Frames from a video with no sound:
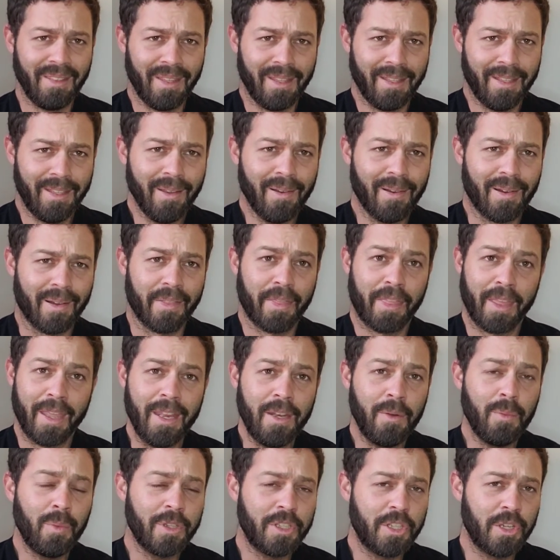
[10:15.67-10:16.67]

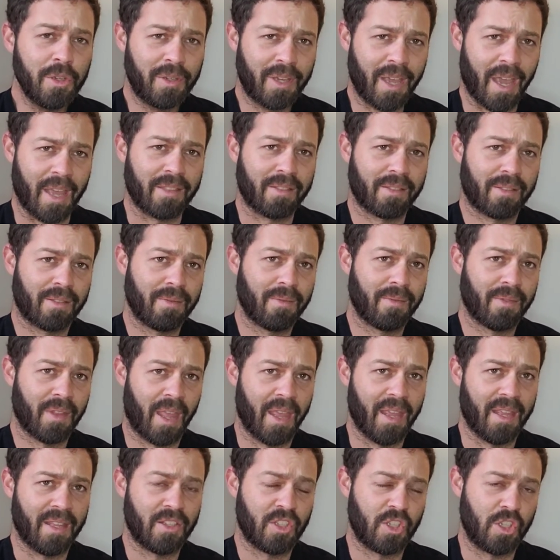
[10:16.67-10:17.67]
then what you get
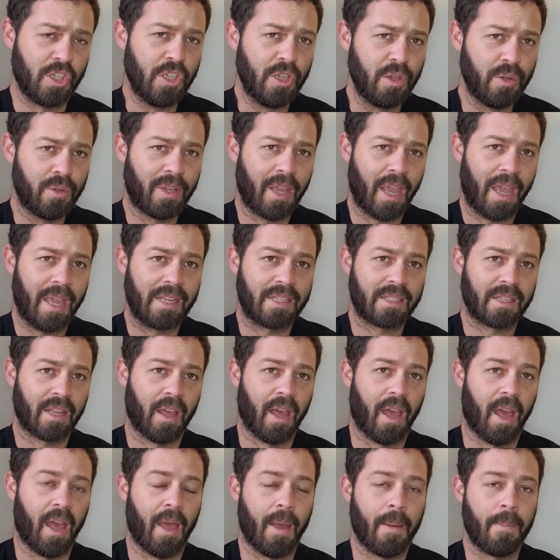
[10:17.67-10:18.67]
is you get
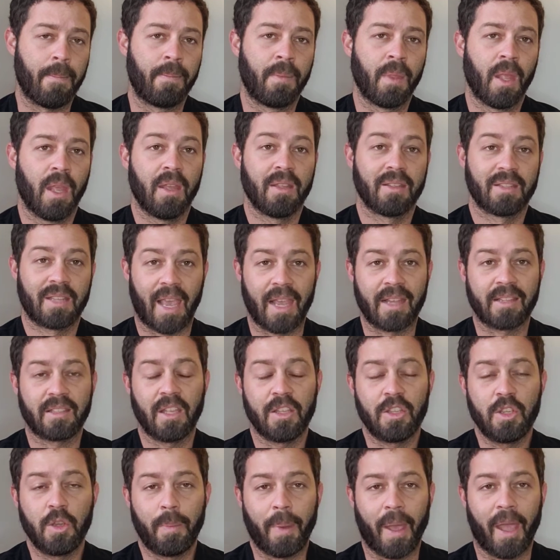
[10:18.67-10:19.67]
tax
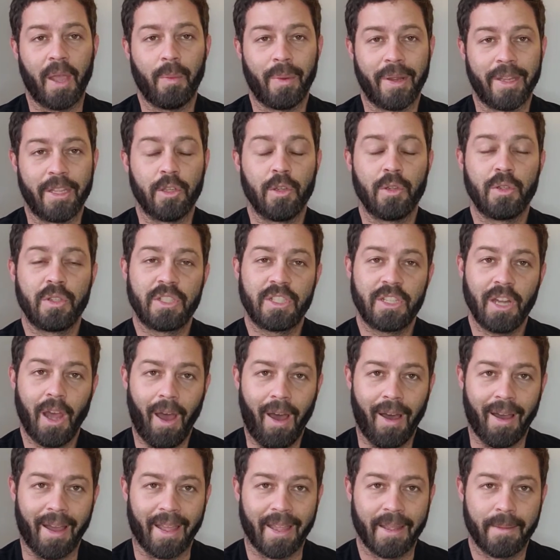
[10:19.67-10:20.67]
that you pay when you
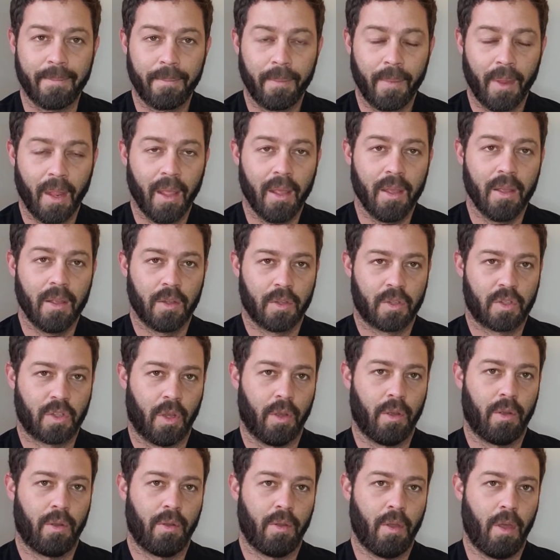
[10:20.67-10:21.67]
die.
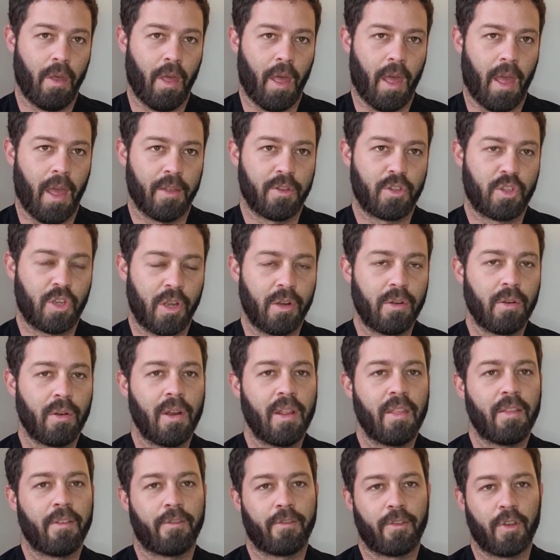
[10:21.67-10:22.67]
So
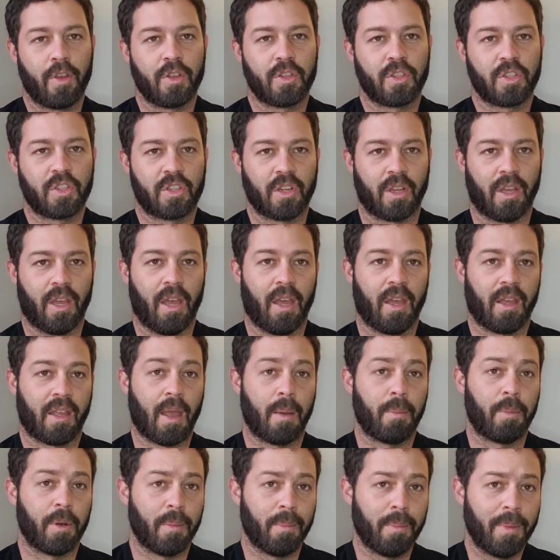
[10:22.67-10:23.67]
generally the first
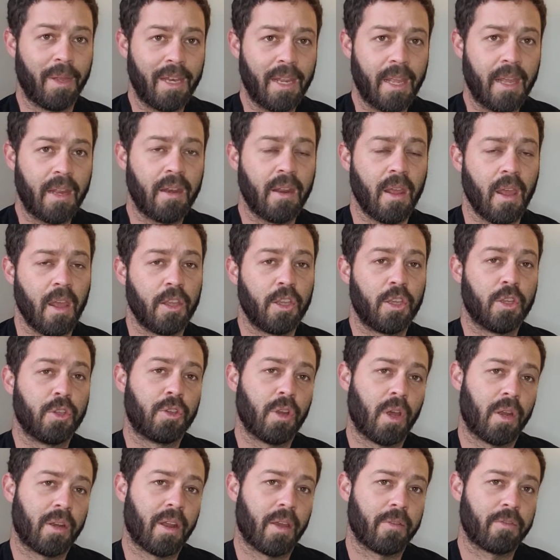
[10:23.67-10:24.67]
couple of million, you
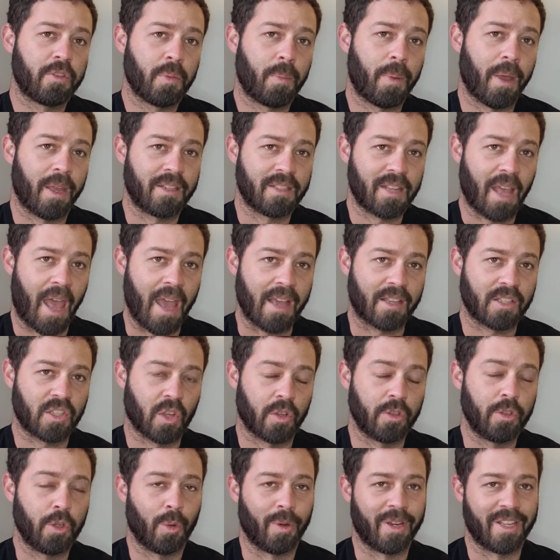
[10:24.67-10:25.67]
don't have to pay tax
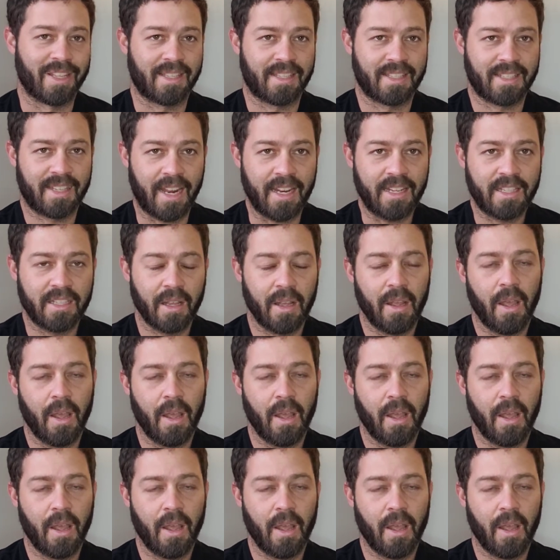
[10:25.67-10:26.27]
on your estate,